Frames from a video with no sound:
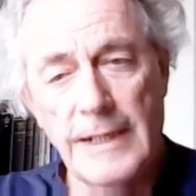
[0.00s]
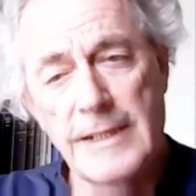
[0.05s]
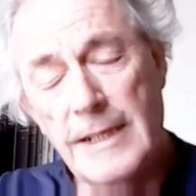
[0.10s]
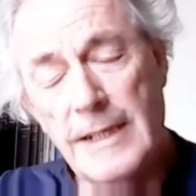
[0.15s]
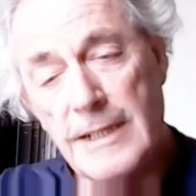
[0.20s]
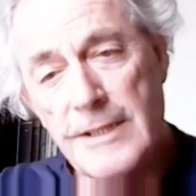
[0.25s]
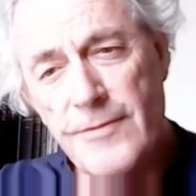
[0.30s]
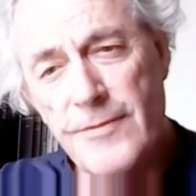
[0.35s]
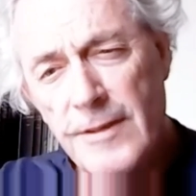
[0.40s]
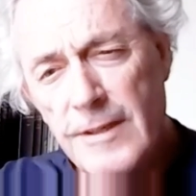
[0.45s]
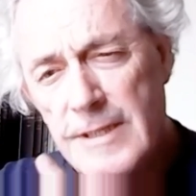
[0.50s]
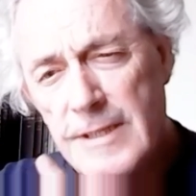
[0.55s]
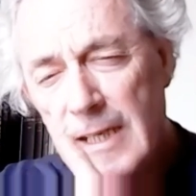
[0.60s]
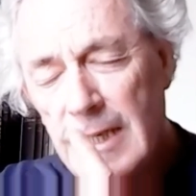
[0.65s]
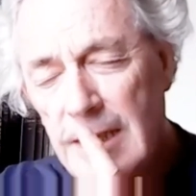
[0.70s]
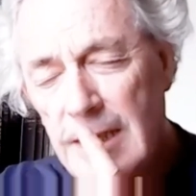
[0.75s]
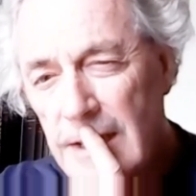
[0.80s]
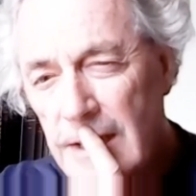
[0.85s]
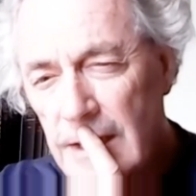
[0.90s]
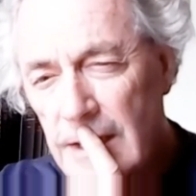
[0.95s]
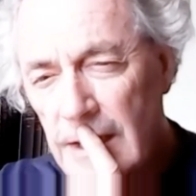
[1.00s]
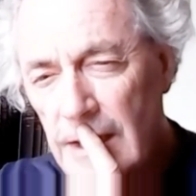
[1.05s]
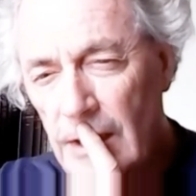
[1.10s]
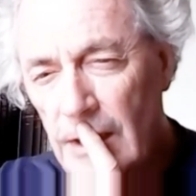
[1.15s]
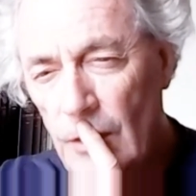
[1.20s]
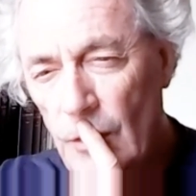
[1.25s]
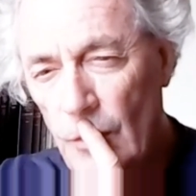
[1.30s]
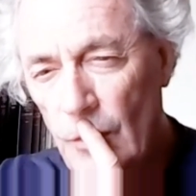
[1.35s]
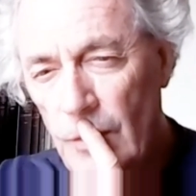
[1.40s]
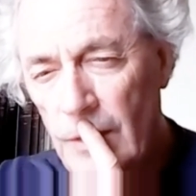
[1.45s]
And as far as I
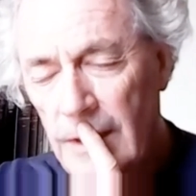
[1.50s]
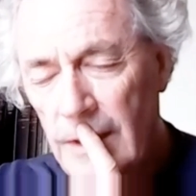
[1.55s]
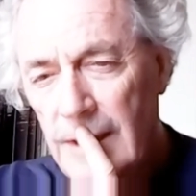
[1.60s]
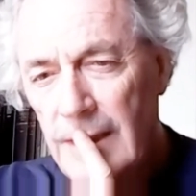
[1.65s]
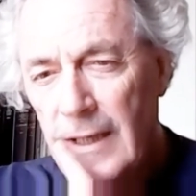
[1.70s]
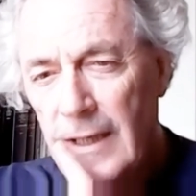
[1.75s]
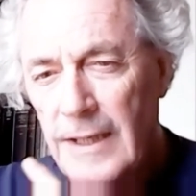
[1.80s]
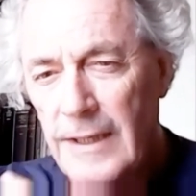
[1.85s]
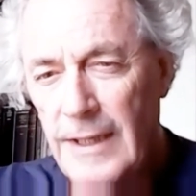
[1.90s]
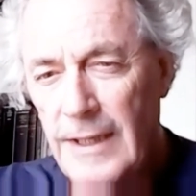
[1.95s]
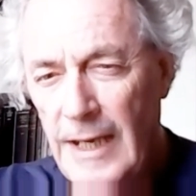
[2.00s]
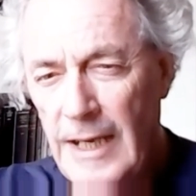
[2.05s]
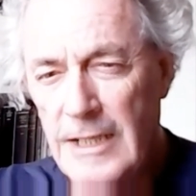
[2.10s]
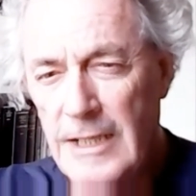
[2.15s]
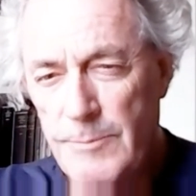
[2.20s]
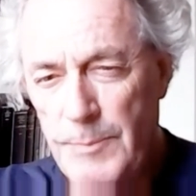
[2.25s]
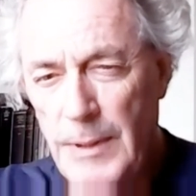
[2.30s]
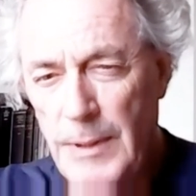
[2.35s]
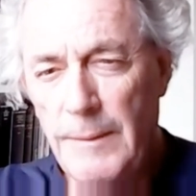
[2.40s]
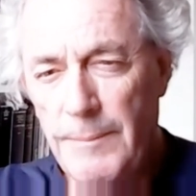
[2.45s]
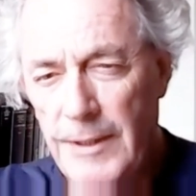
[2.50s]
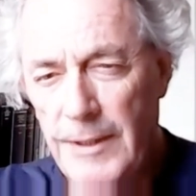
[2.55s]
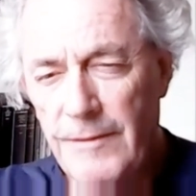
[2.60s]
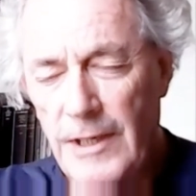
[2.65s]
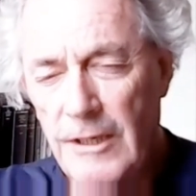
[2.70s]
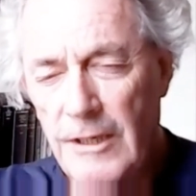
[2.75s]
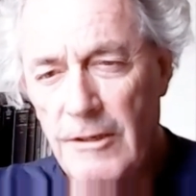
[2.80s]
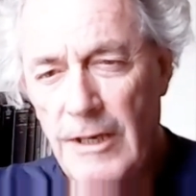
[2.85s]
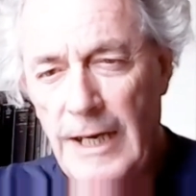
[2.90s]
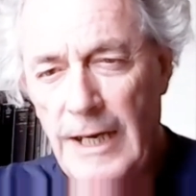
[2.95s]
know, there has been a bit of a
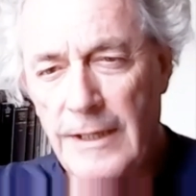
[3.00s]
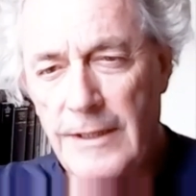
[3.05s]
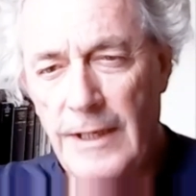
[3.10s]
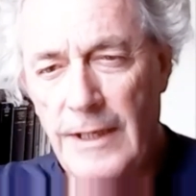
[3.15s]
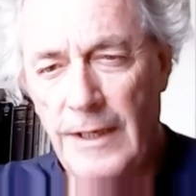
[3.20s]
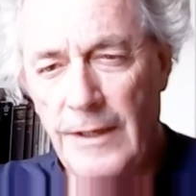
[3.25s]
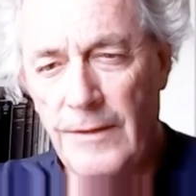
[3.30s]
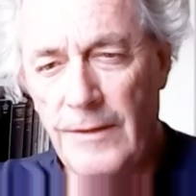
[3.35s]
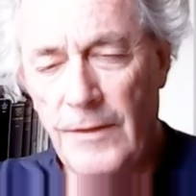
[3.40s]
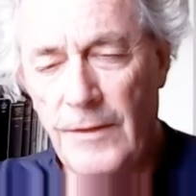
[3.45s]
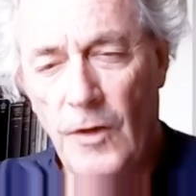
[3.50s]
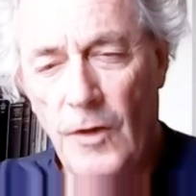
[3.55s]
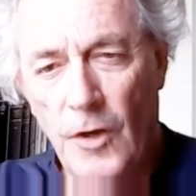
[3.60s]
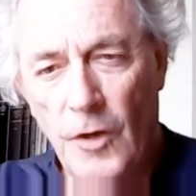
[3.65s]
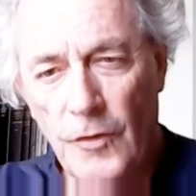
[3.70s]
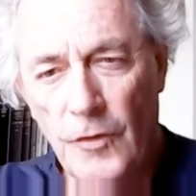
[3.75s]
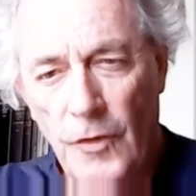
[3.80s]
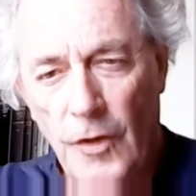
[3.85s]
crackdown on,